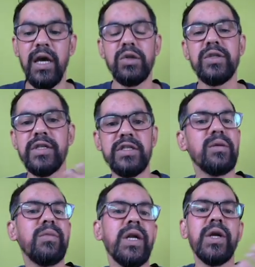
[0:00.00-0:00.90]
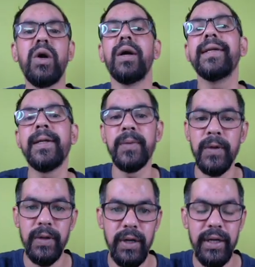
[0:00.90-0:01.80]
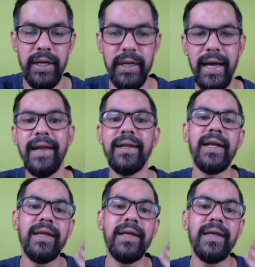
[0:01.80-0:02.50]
the system will record that particular data and